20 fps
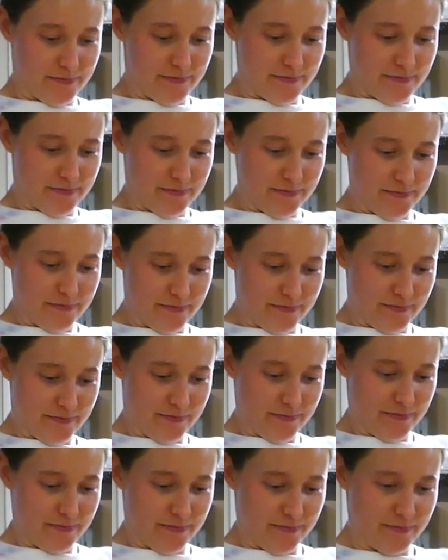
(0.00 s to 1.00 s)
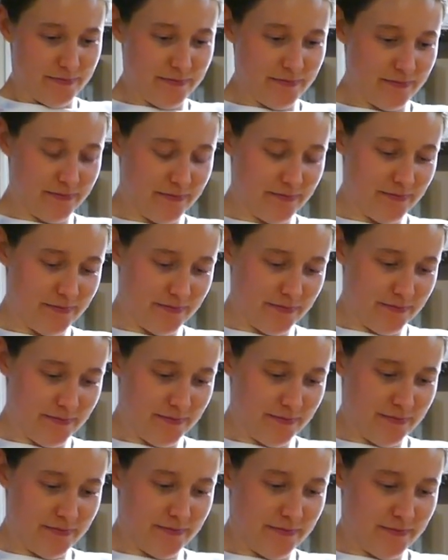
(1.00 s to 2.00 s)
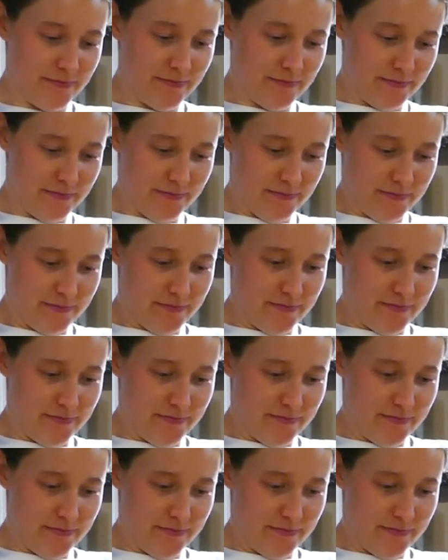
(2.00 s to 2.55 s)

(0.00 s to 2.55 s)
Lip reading: (not speaking)